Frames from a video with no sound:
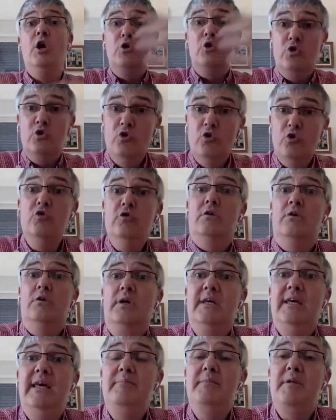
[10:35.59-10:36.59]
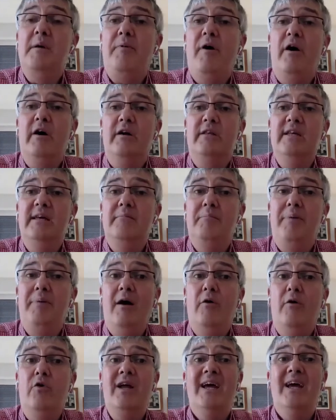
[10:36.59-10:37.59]
to keep the party in
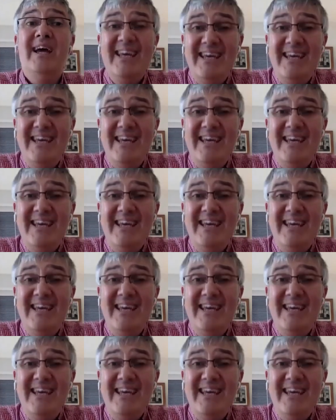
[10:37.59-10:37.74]
power.